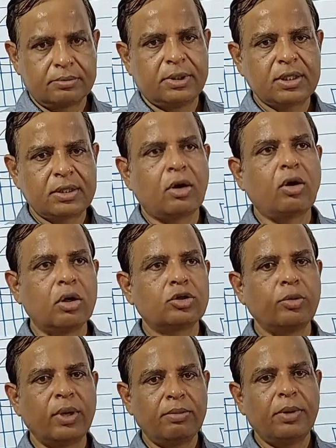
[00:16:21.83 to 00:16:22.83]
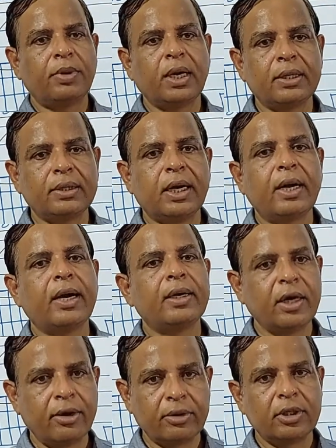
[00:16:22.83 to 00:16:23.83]
means so many people are there
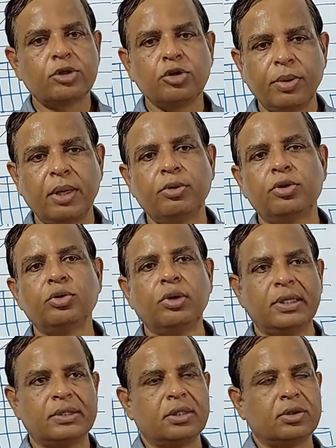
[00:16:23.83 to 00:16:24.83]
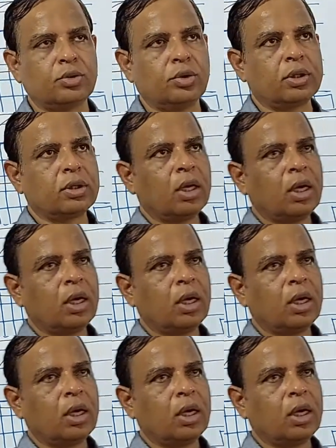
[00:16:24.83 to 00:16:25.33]
and they should be able to listen to it.